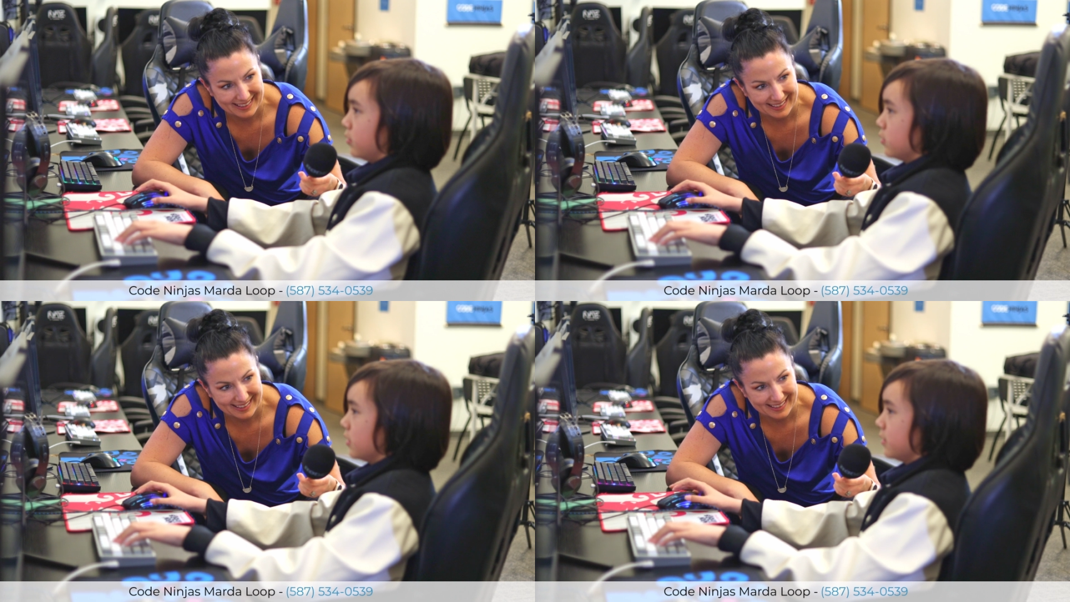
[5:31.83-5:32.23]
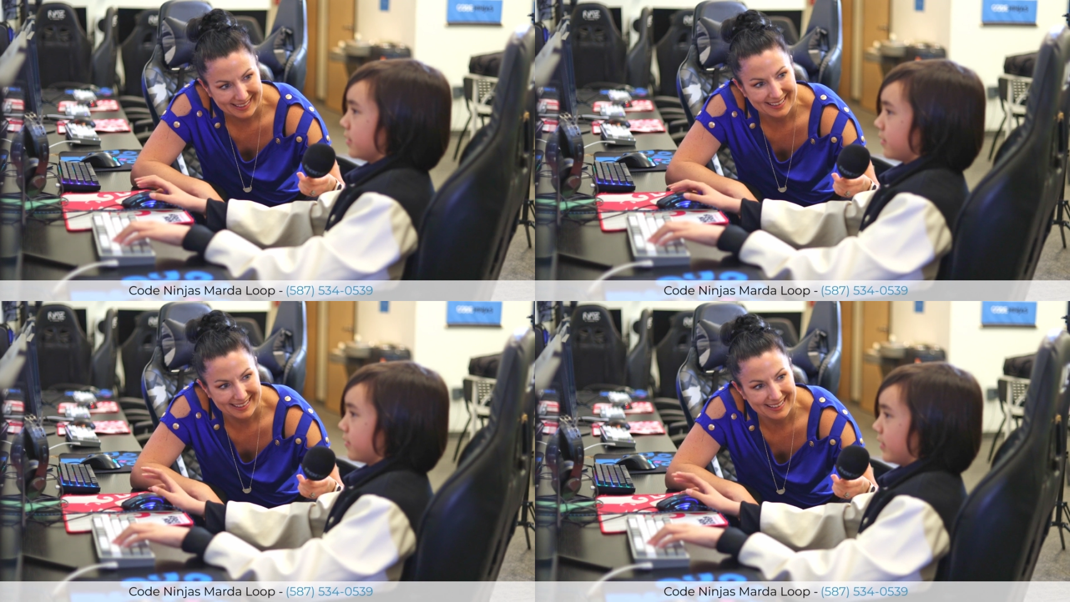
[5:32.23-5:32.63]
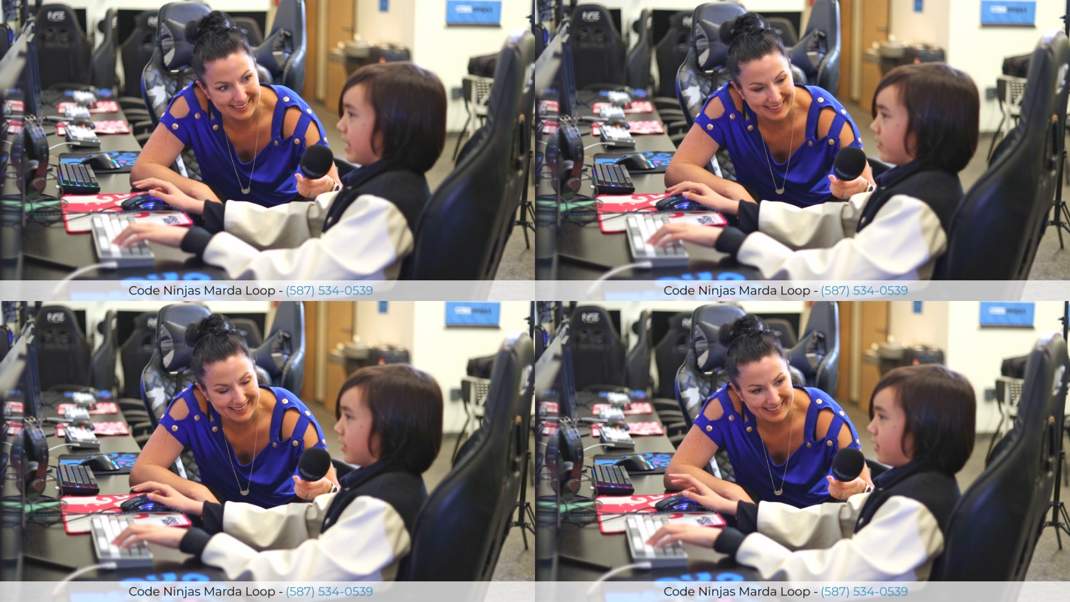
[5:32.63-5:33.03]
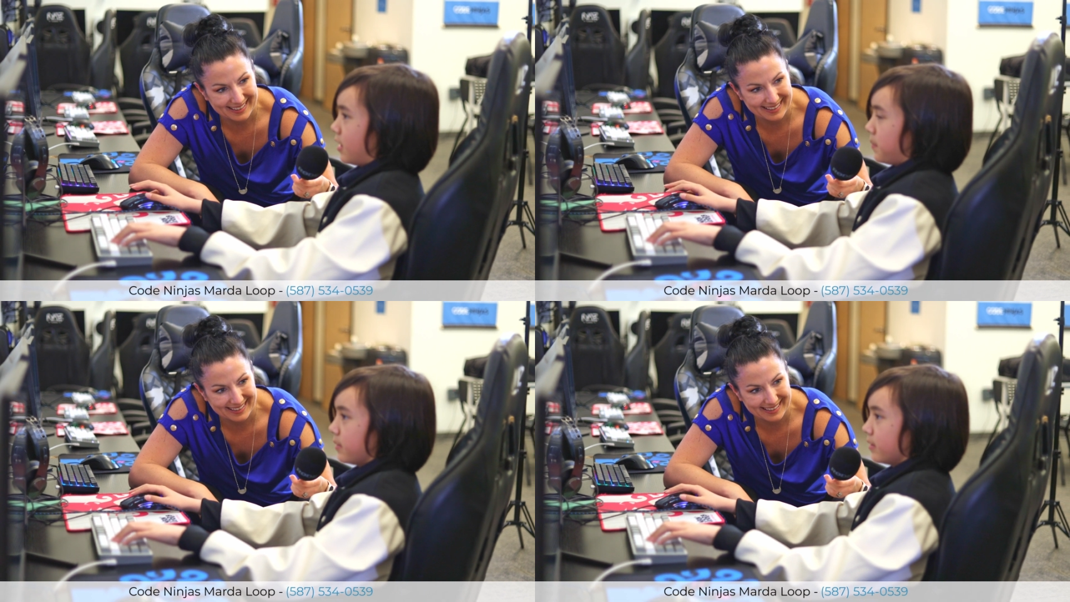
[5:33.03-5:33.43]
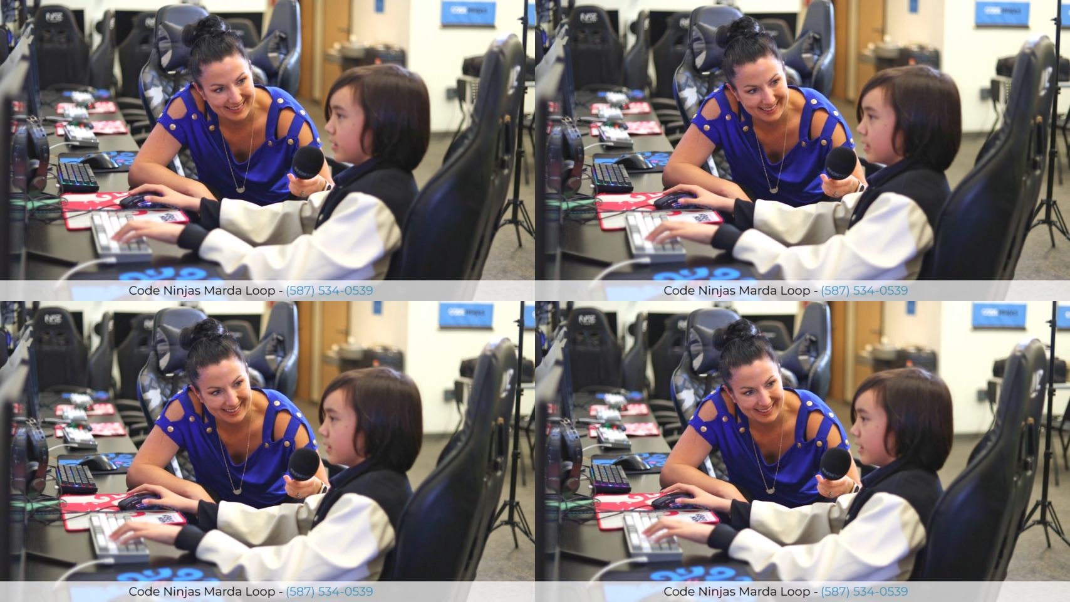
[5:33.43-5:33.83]
Speaker 1: Google, where you have to hop,
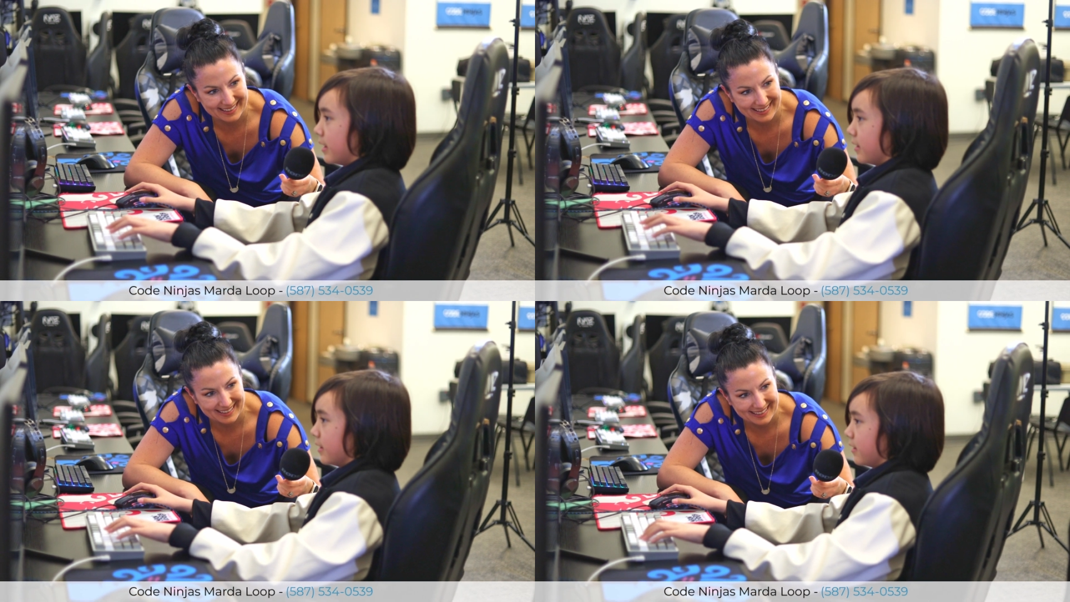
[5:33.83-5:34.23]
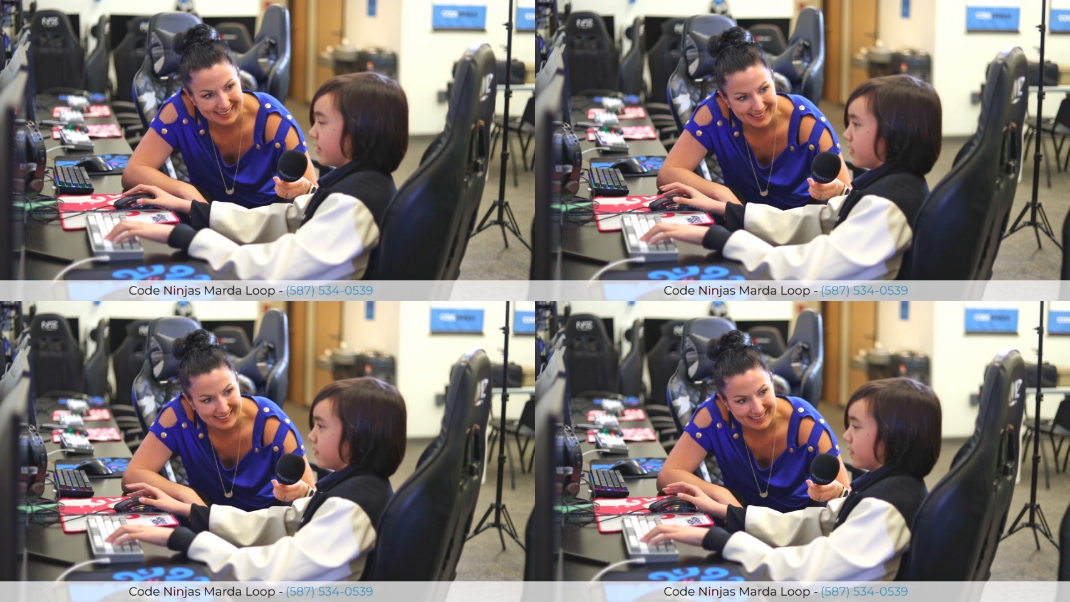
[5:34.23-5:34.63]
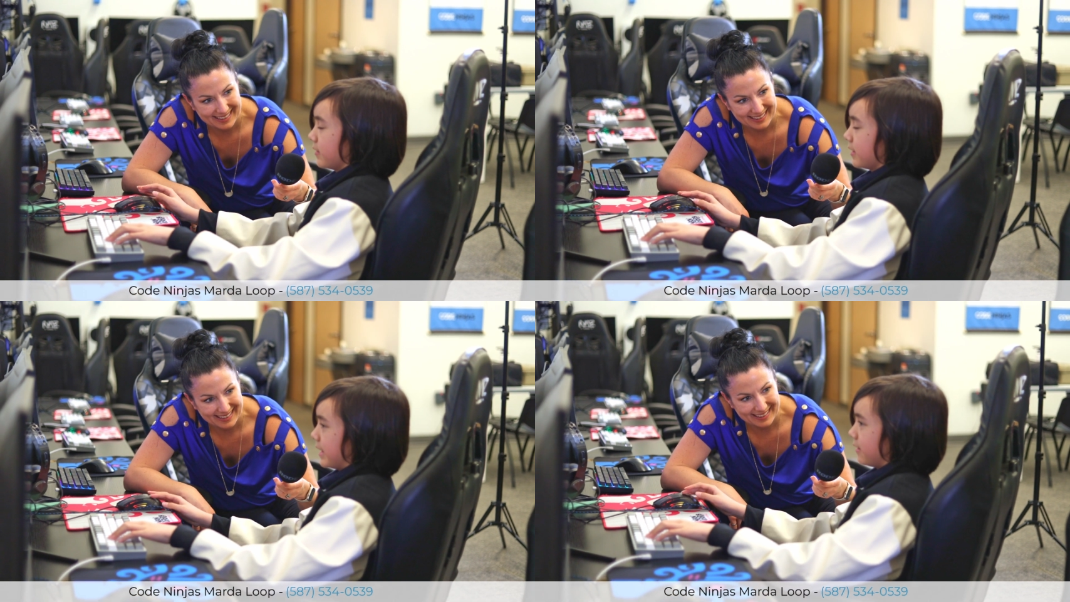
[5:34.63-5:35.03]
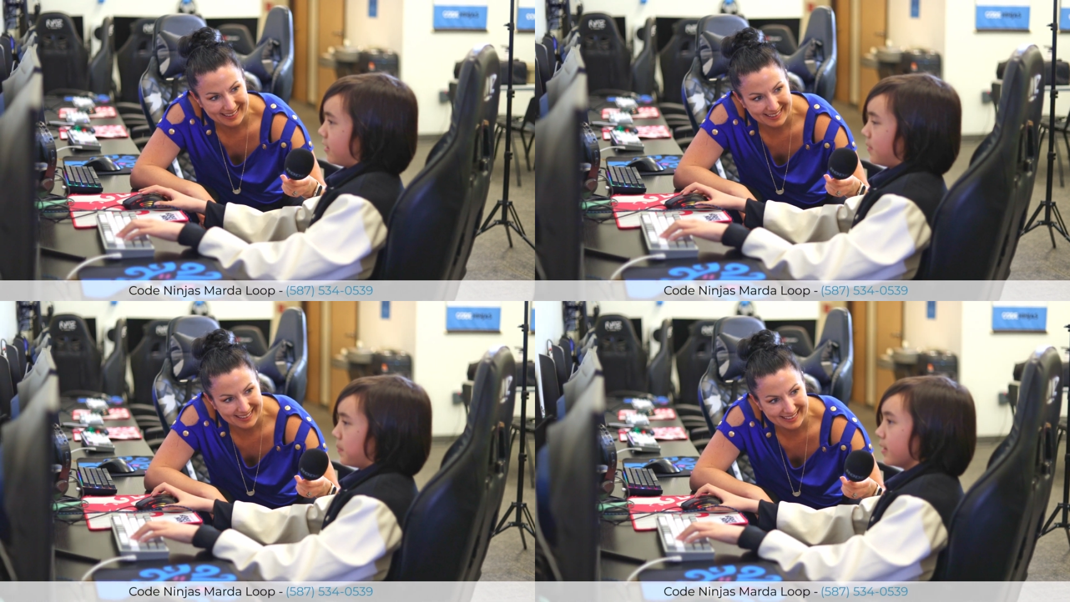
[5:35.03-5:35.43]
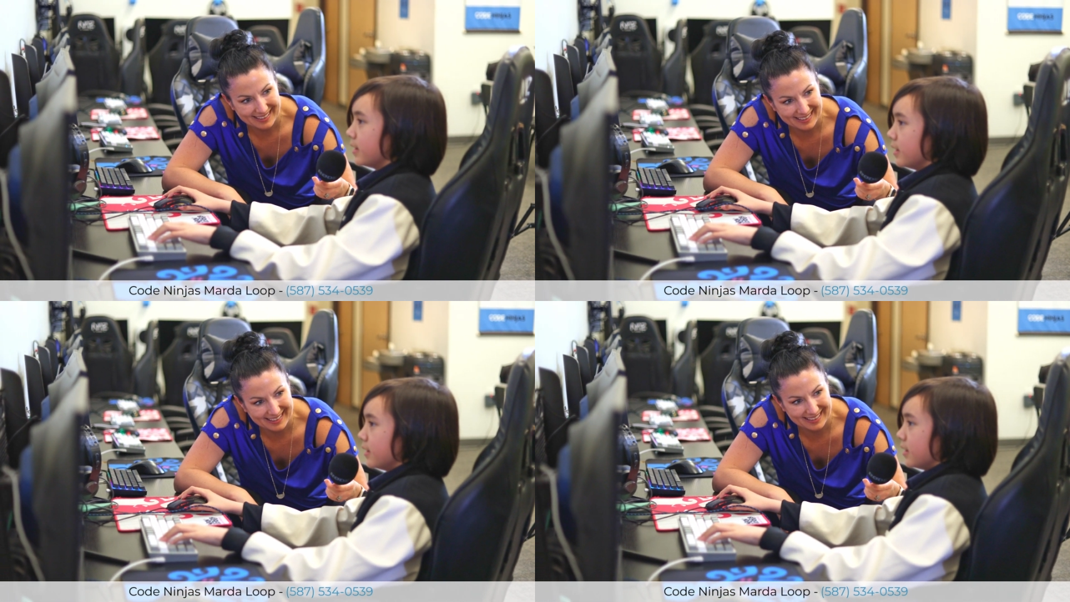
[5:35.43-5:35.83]
uh, like hop
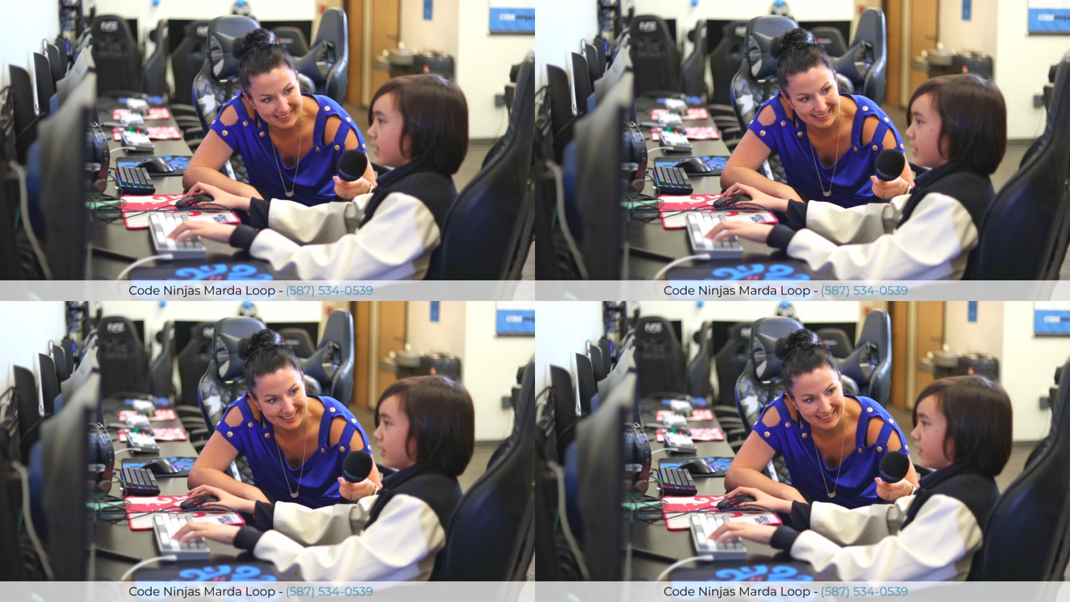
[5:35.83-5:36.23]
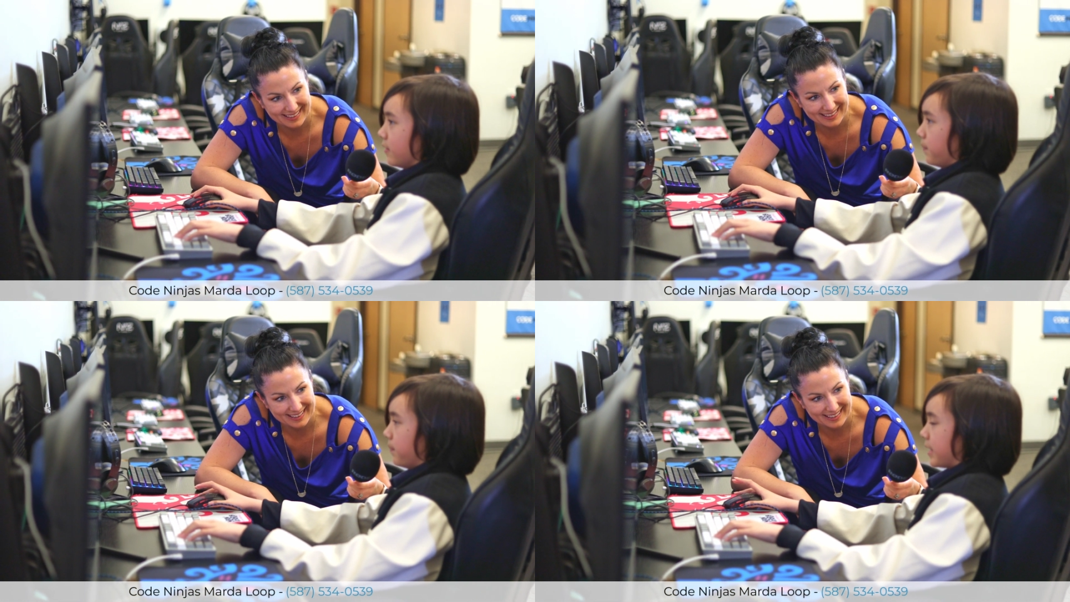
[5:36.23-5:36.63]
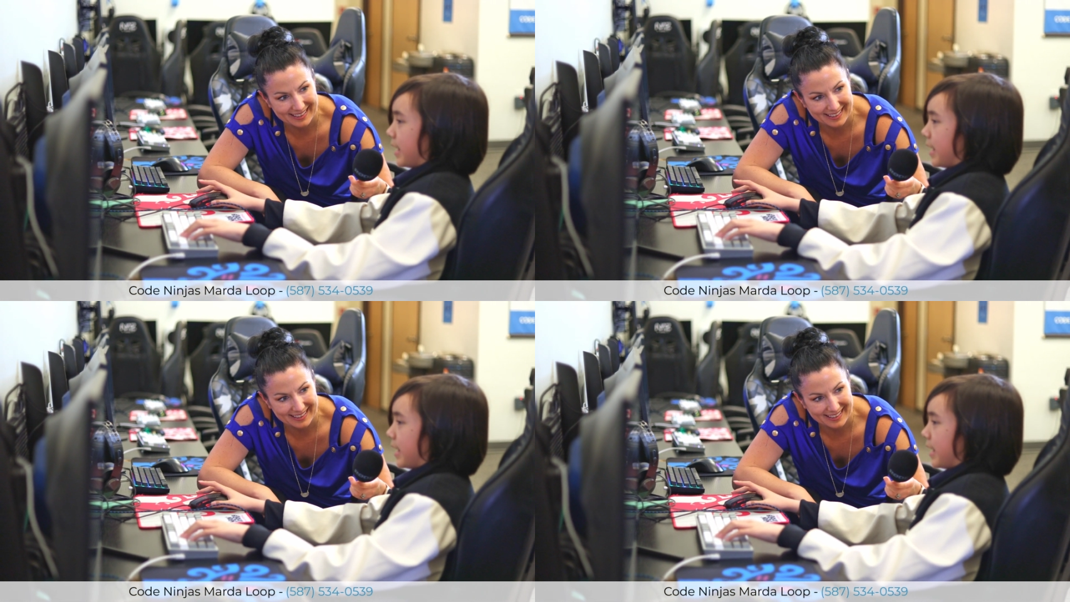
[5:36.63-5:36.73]
um,